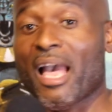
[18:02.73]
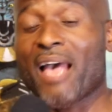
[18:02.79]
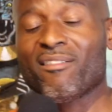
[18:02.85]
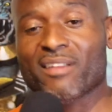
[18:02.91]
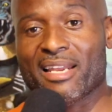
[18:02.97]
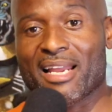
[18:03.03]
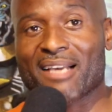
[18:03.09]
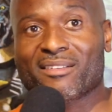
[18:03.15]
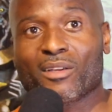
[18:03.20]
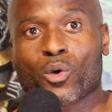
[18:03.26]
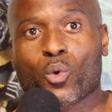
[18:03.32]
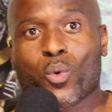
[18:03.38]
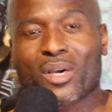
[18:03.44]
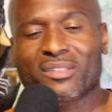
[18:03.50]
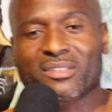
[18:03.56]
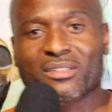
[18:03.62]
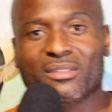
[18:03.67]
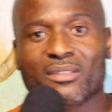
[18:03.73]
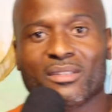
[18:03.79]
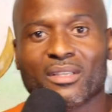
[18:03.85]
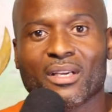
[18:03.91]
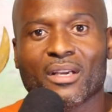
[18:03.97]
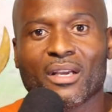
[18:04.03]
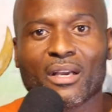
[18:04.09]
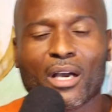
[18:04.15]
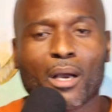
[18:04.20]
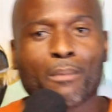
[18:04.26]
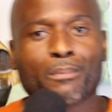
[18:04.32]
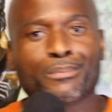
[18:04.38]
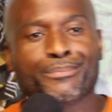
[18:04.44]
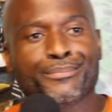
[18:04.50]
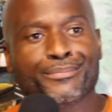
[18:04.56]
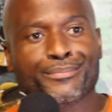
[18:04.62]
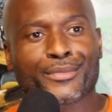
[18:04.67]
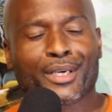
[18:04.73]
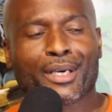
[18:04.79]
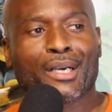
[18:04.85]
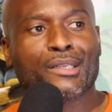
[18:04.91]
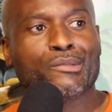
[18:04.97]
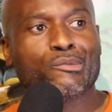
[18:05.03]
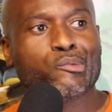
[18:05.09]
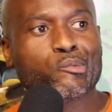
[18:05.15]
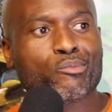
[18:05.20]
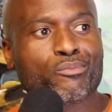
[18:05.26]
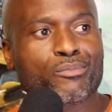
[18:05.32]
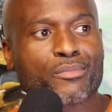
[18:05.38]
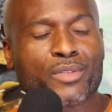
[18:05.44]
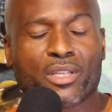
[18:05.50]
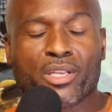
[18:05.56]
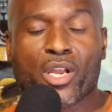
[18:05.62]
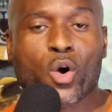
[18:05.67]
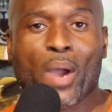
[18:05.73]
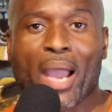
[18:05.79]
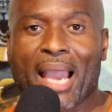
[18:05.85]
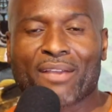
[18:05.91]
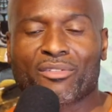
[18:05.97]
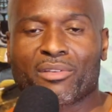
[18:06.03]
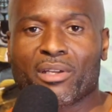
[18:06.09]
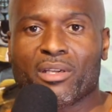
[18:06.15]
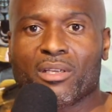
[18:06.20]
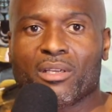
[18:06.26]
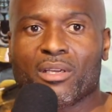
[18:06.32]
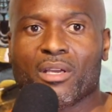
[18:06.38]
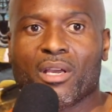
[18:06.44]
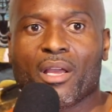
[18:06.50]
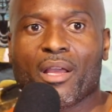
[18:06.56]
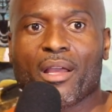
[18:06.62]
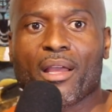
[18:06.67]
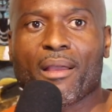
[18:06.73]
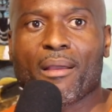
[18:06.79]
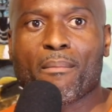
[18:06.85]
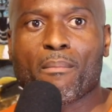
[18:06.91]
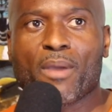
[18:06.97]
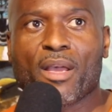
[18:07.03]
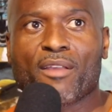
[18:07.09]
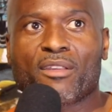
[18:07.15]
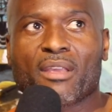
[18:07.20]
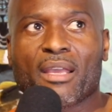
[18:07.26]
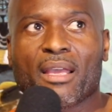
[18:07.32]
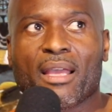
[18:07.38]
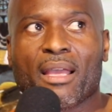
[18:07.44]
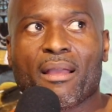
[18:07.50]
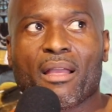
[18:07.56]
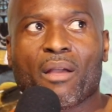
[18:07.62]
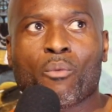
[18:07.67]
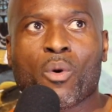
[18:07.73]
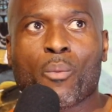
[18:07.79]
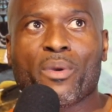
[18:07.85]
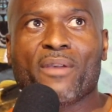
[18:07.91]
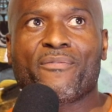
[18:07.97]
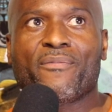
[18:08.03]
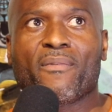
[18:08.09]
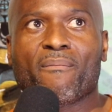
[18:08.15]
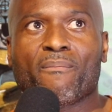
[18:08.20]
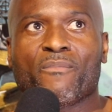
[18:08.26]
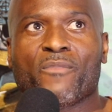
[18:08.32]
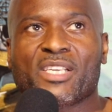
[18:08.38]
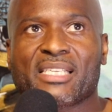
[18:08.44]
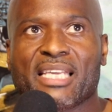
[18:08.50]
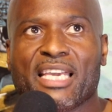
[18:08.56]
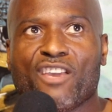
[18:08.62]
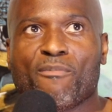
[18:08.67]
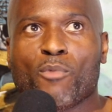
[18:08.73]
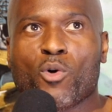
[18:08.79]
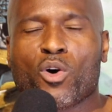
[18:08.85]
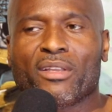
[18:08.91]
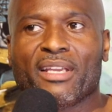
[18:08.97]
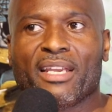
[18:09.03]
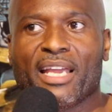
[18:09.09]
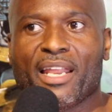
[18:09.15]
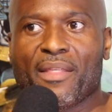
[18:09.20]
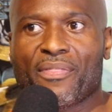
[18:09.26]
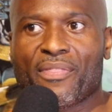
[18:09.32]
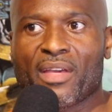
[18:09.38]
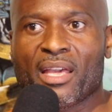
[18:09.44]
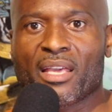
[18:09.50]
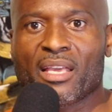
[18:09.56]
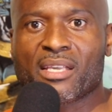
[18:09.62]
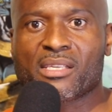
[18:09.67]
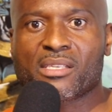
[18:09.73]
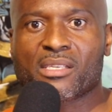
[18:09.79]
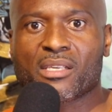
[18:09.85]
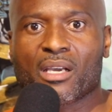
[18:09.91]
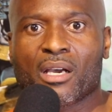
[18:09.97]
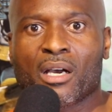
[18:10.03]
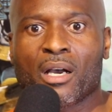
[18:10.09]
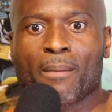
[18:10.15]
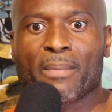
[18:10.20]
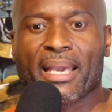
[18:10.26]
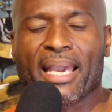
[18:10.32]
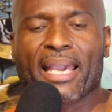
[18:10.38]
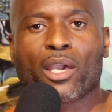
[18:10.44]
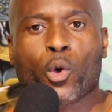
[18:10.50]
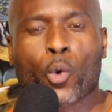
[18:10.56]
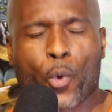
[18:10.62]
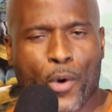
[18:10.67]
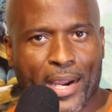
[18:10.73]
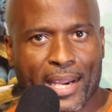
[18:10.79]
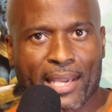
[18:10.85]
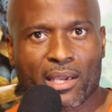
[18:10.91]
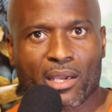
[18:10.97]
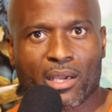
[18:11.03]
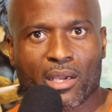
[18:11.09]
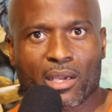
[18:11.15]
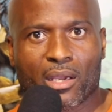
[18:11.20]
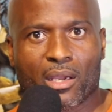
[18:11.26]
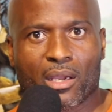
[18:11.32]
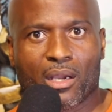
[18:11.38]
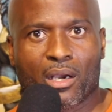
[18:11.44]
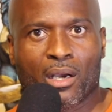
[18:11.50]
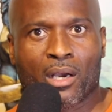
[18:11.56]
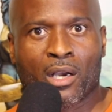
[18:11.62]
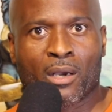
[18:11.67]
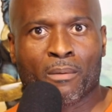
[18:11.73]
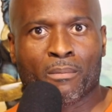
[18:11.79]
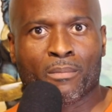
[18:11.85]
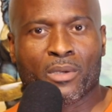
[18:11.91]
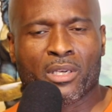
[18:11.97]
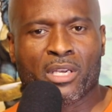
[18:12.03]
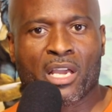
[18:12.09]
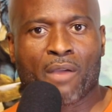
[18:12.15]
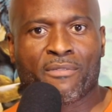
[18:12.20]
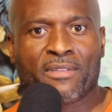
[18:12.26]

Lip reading: that's an excellent question. No, actually. What we've received more than anything is inquiry. If